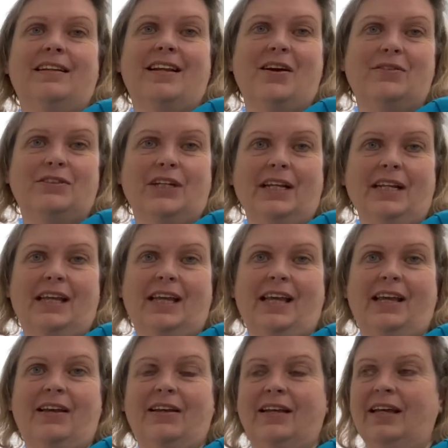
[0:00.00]
Now, Janet
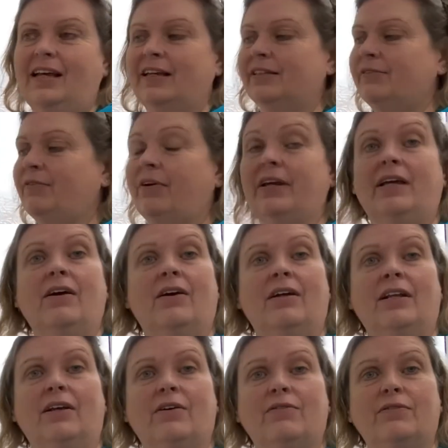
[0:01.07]
here has very
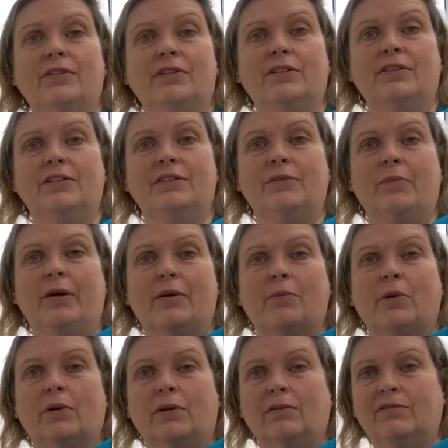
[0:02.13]
kindly offered to be a
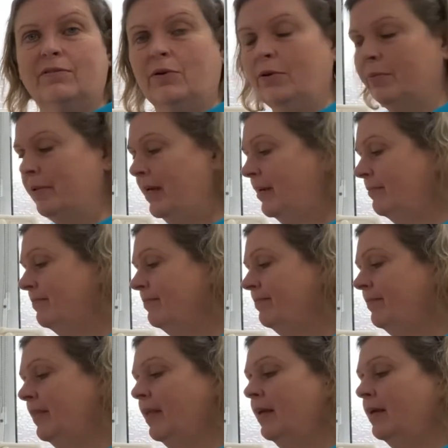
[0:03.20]
model for me.
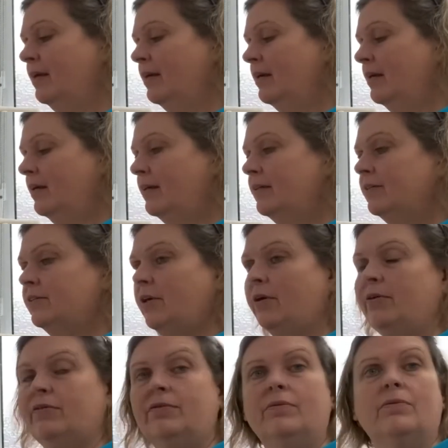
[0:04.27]

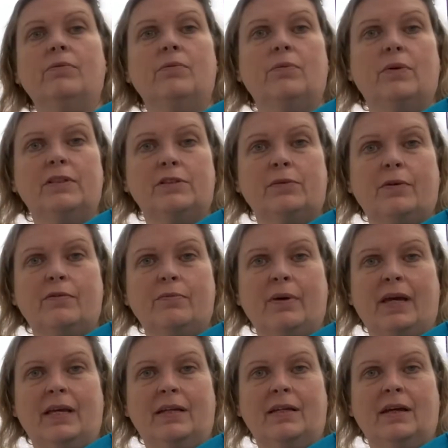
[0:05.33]
So once we've
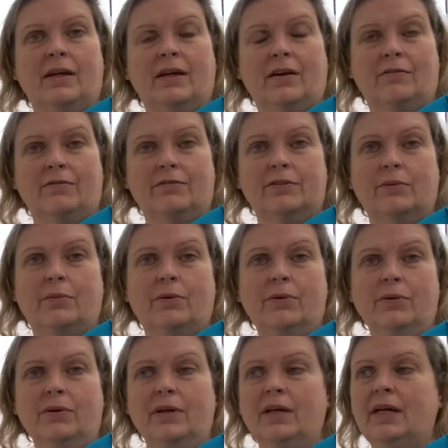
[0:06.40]
made her
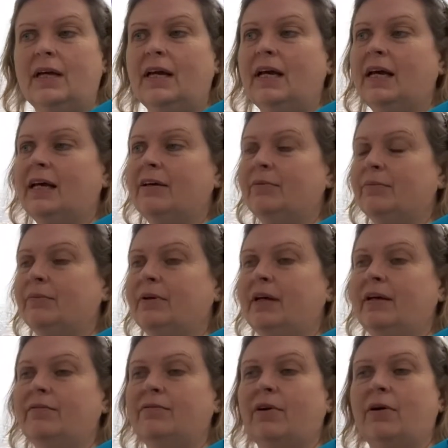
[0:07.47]
comfortable and
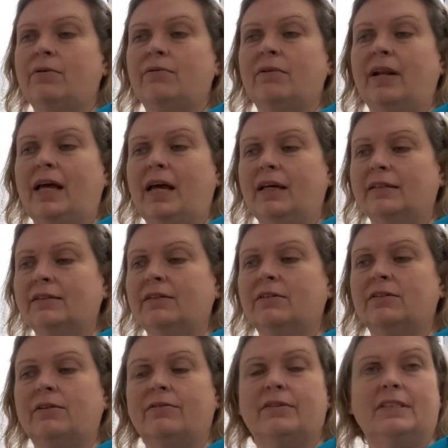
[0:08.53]
very relaxed,
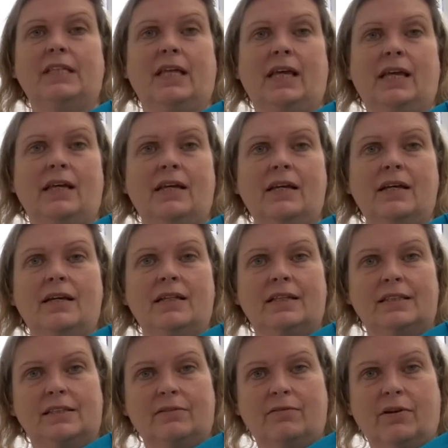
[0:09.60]
because obviously
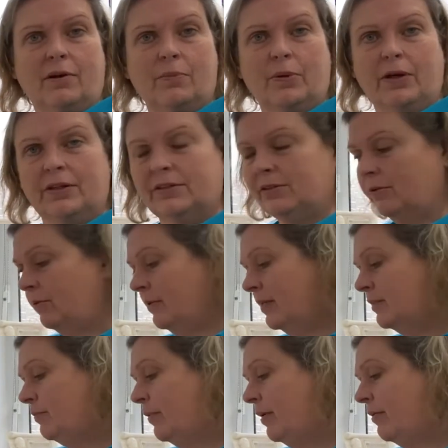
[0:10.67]
this is a very personal
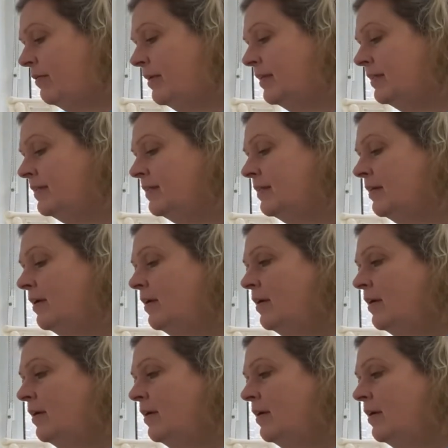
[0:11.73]
experience,